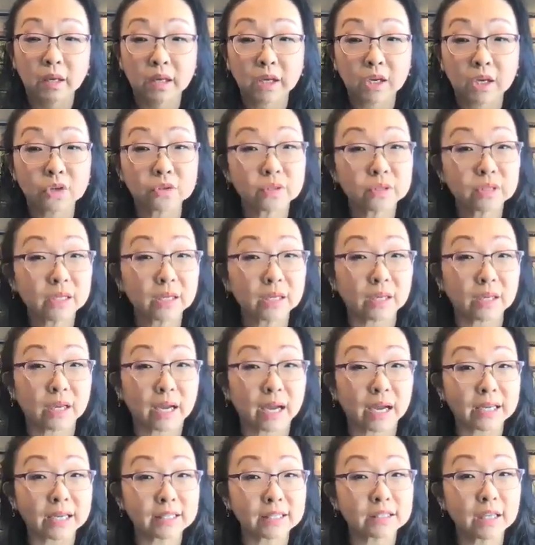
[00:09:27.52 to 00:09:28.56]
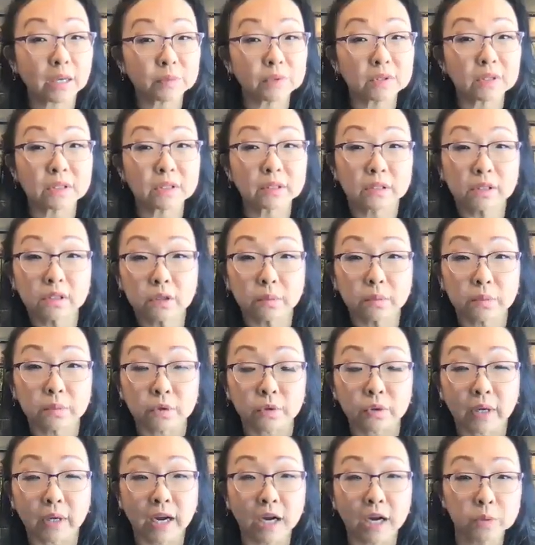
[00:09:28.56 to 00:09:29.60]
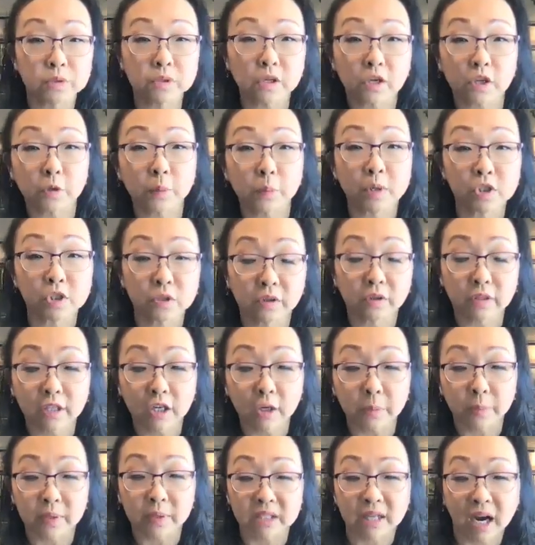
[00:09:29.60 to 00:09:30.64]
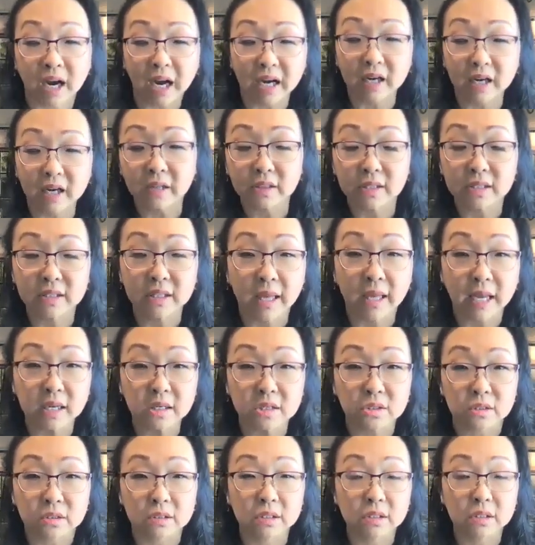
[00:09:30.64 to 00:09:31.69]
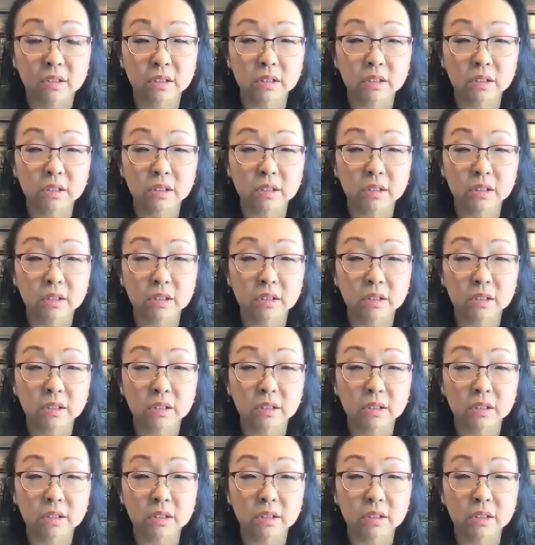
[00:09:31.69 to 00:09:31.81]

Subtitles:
Here's the thing. I snapped into clinical mode. I was an occupational therapist. I got this handled.